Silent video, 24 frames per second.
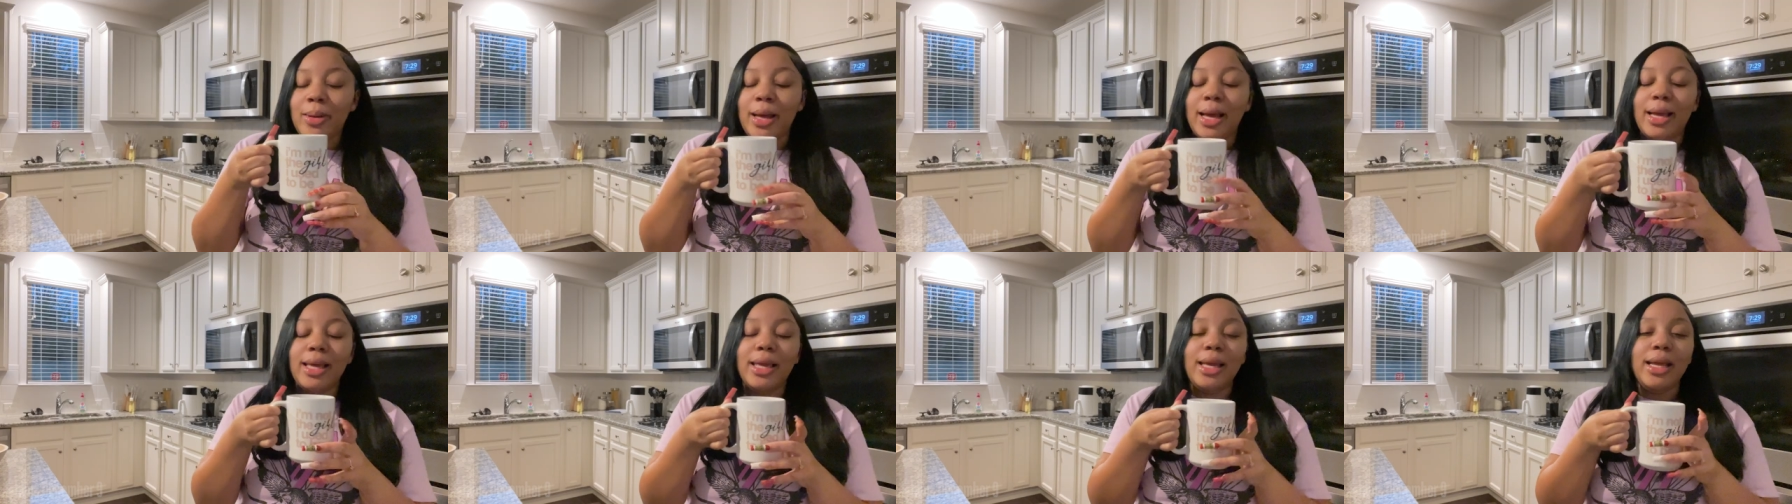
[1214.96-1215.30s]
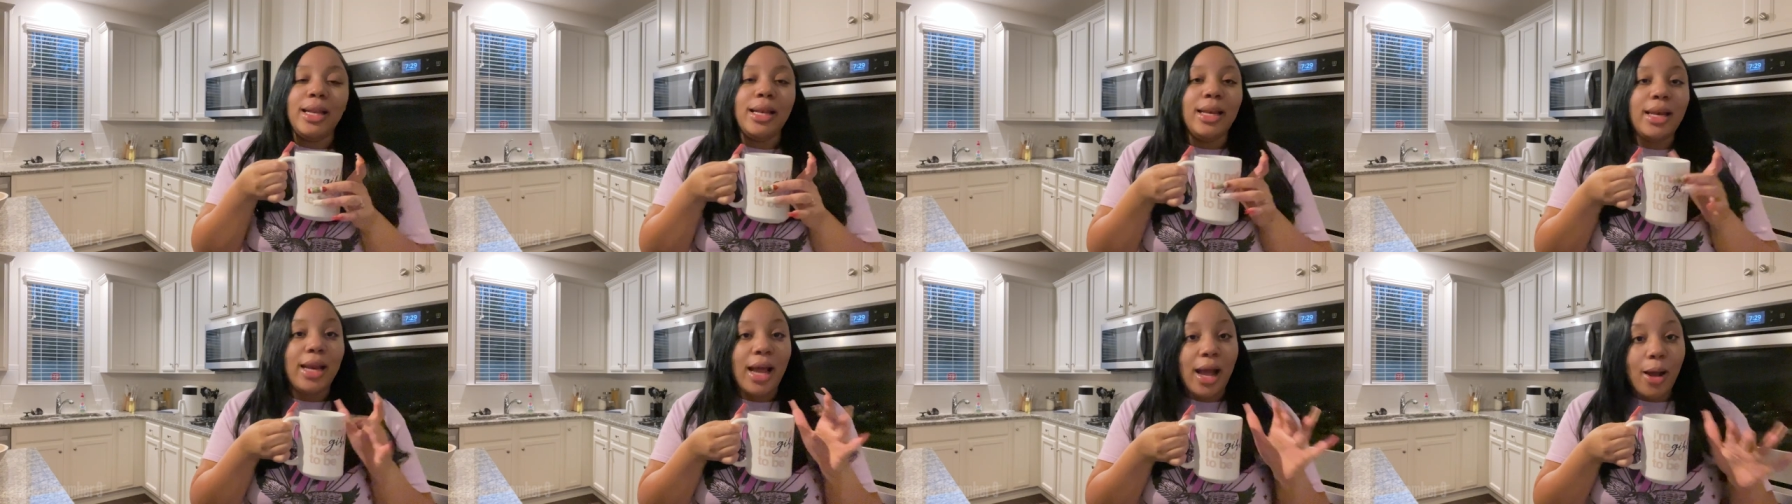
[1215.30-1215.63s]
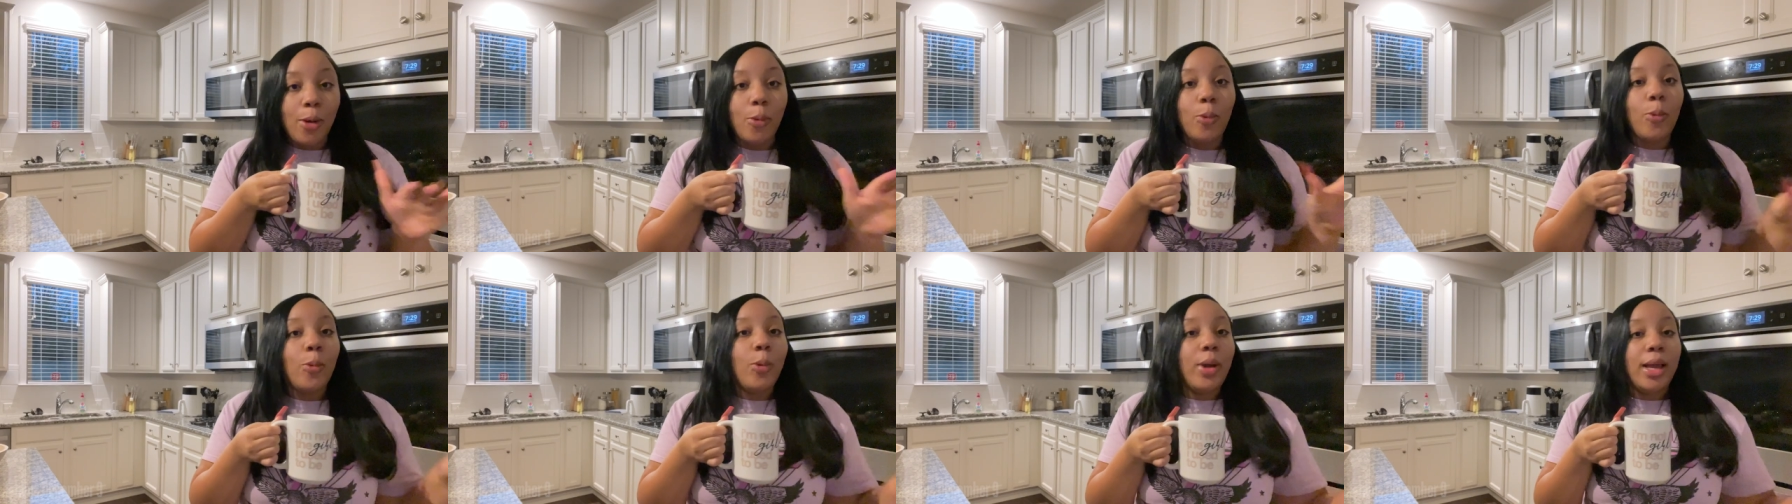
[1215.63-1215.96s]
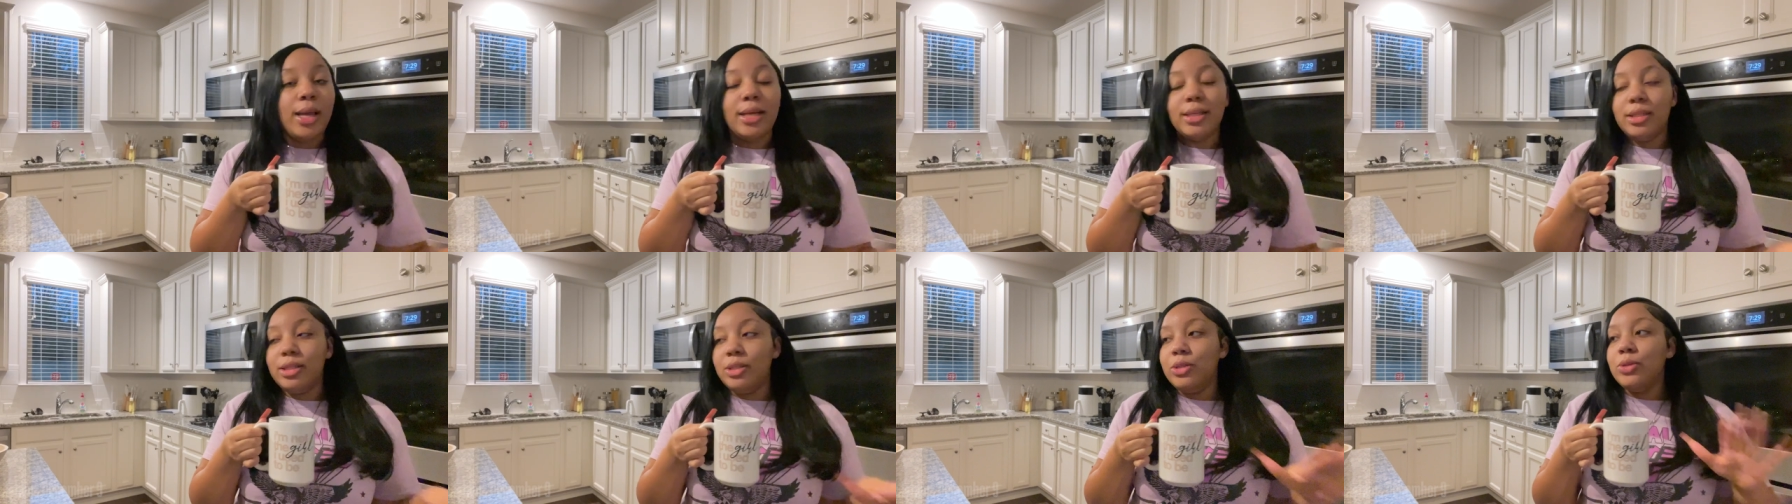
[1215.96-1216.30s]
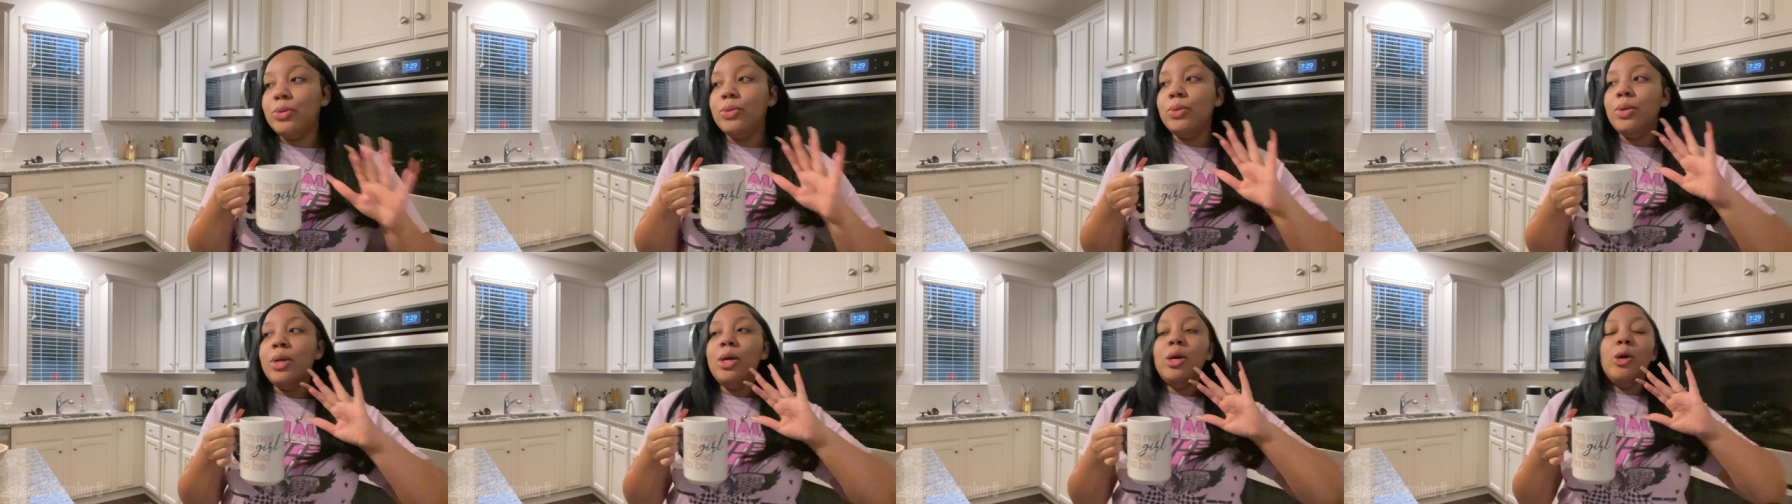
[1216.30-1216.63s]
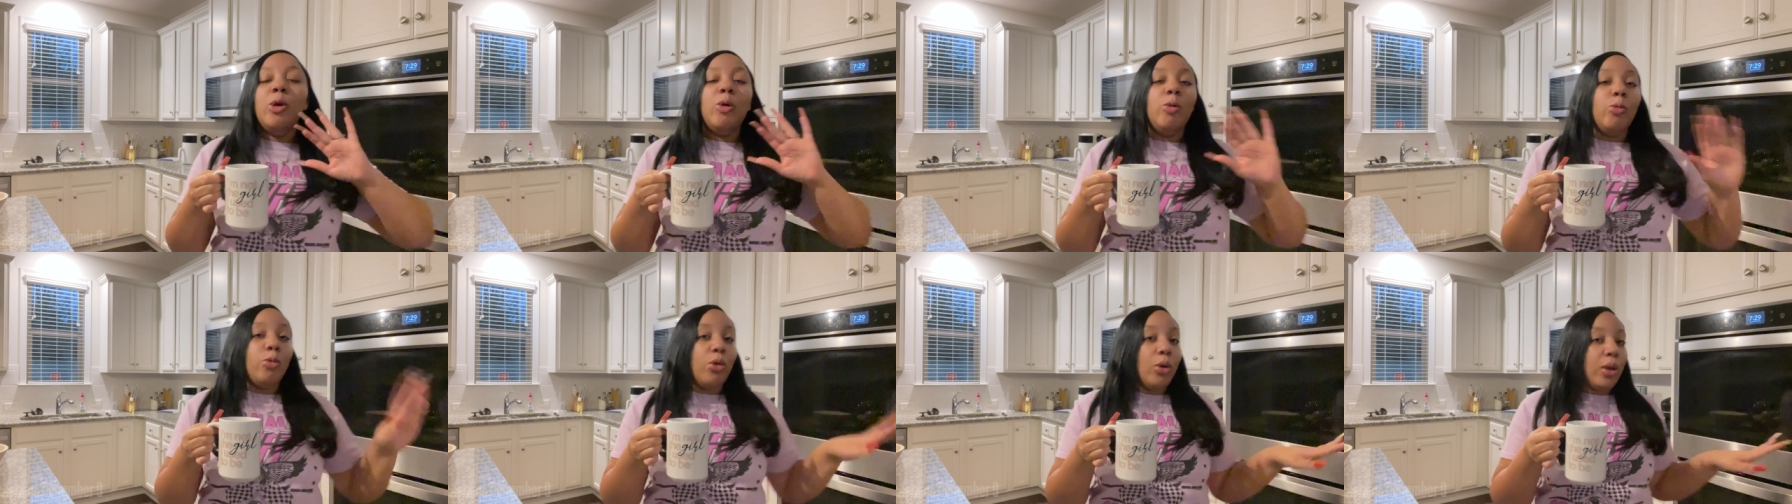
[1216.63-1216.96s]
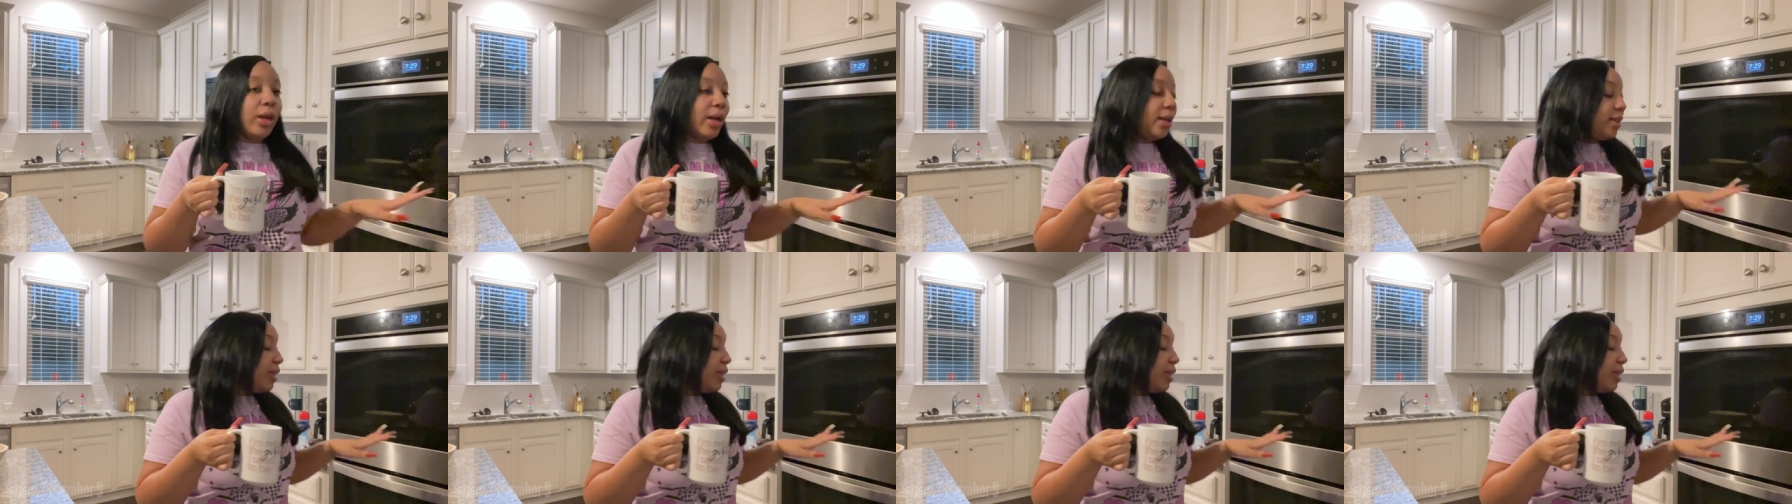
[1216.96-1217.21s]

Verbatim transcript: I cannot wait to roll out